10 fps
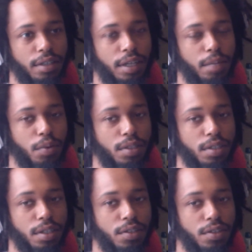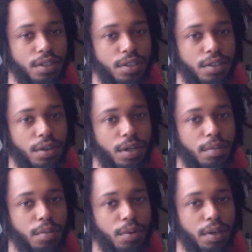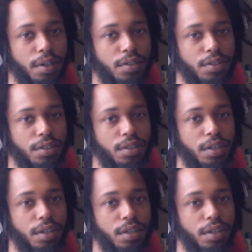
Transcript: empress energy or emperor energy,